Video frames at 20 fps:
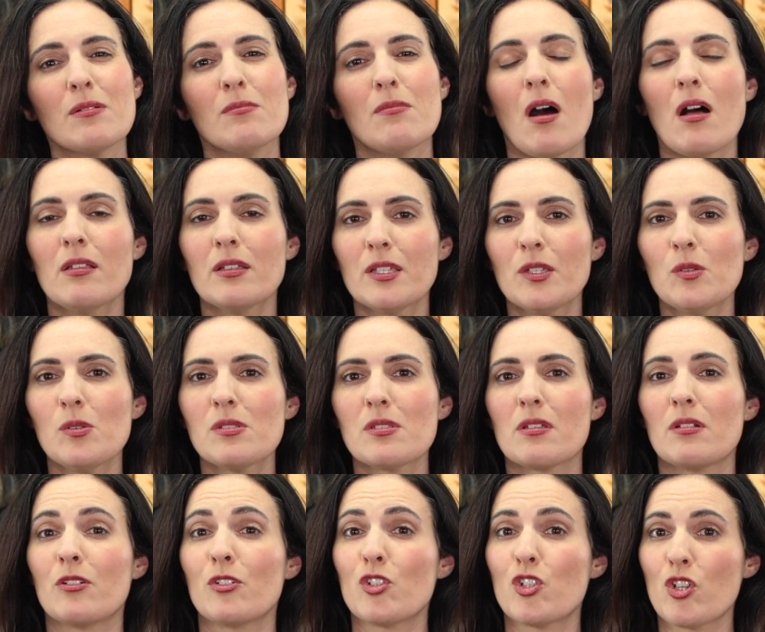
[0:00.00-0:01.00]
molecules
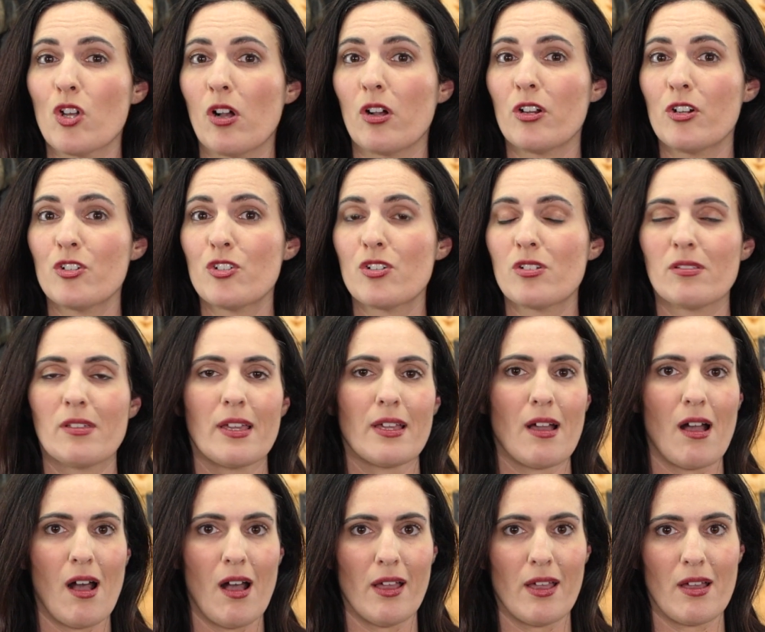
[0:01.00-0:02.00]
that are charged
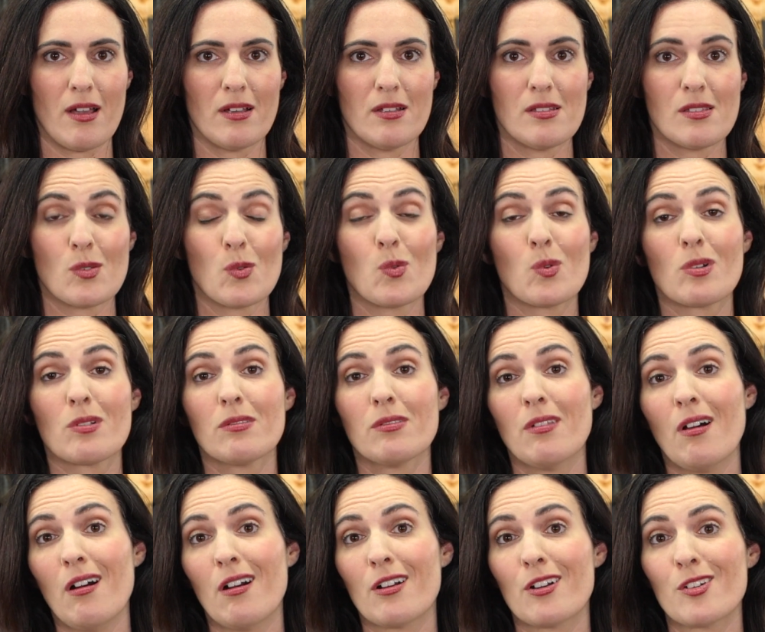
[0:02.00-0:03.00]
like ions or
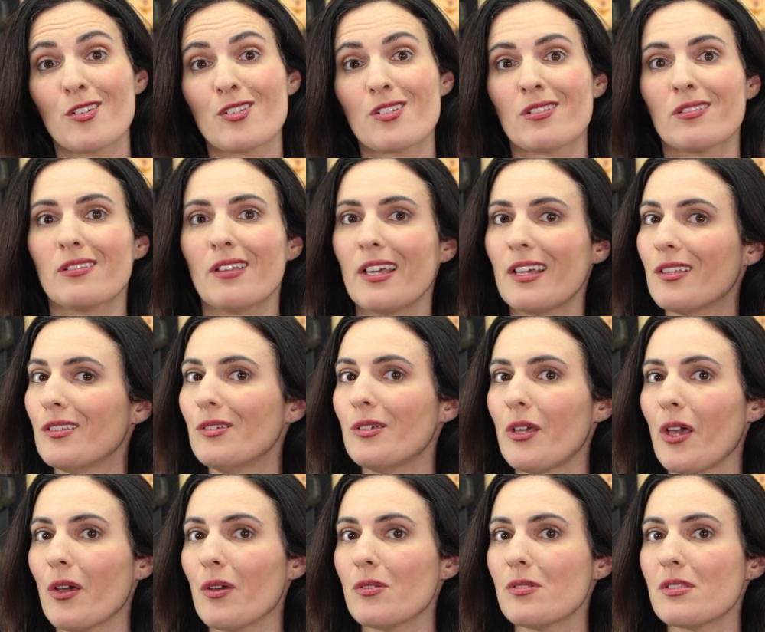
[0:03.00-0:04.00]
large like
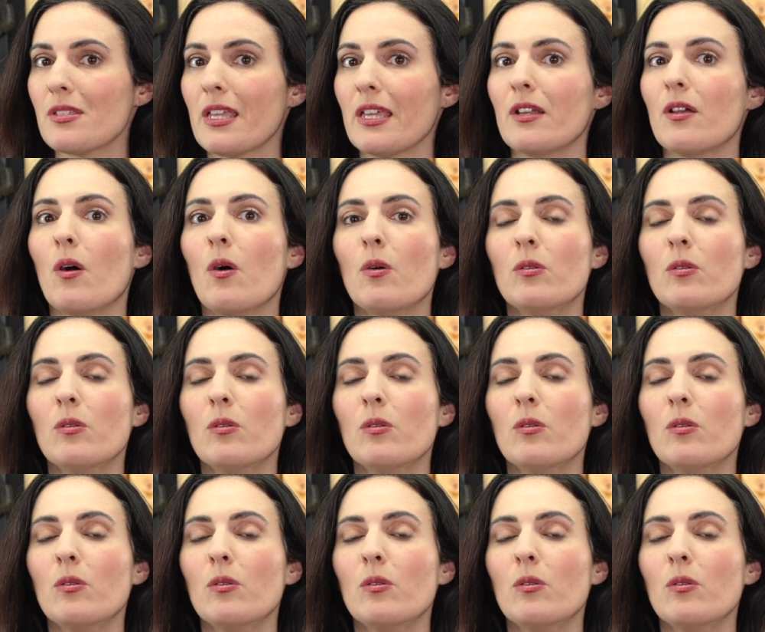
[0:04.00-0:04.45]
glucose can